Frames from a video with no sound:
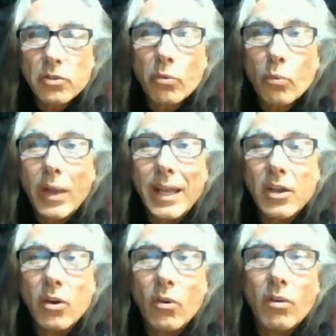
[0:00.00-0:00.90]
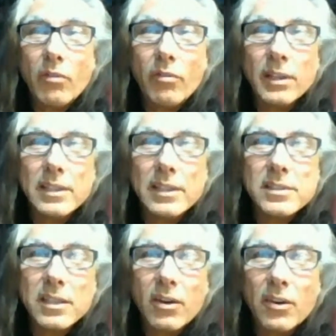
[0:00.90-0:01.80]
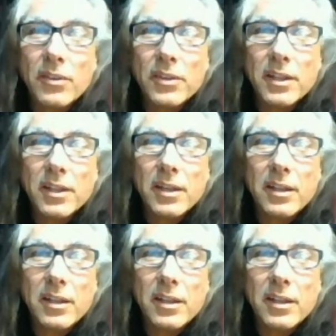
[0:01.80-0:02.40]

the Radio Valencia on then.